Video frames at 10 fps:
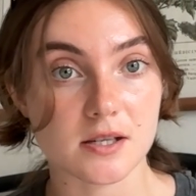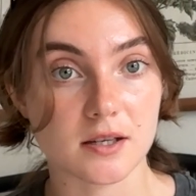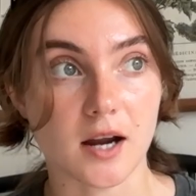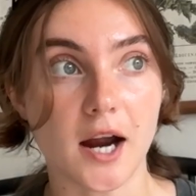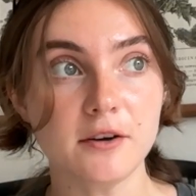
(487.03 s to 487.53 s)

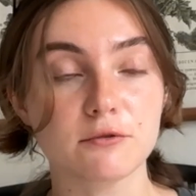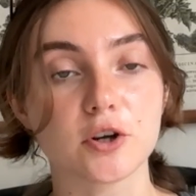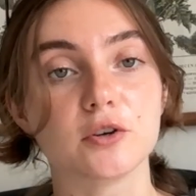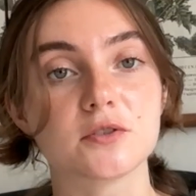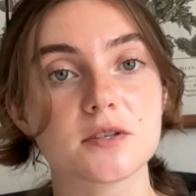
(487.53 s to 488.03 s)
kind of
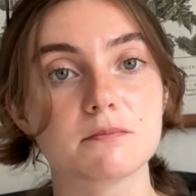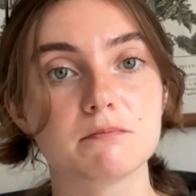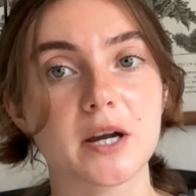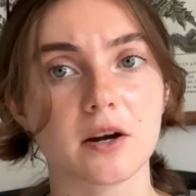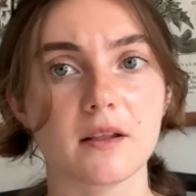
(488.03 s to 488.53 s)
runs
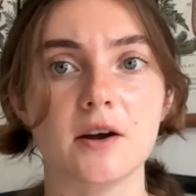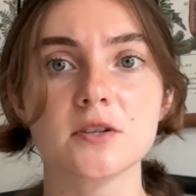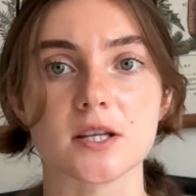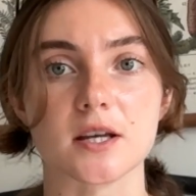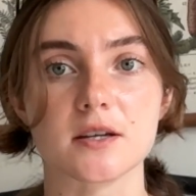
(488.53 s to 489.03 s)
parallel
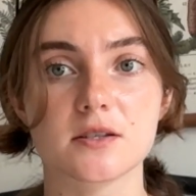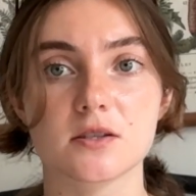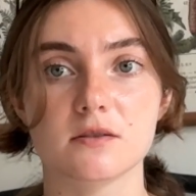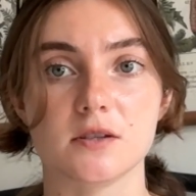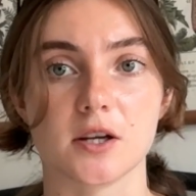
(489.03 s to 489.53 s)
to this.